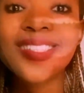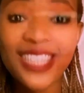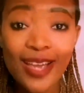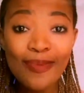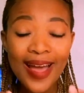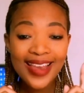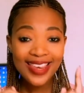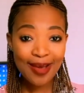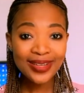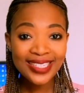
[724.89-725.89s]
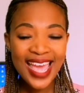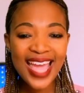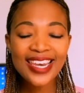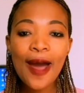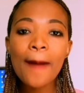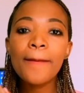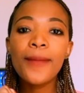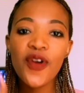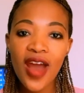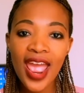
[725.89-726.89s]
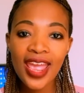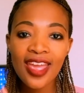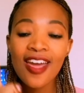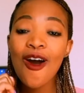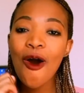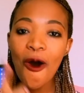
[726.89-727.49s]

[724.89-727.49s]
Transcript: Tip number 10, pray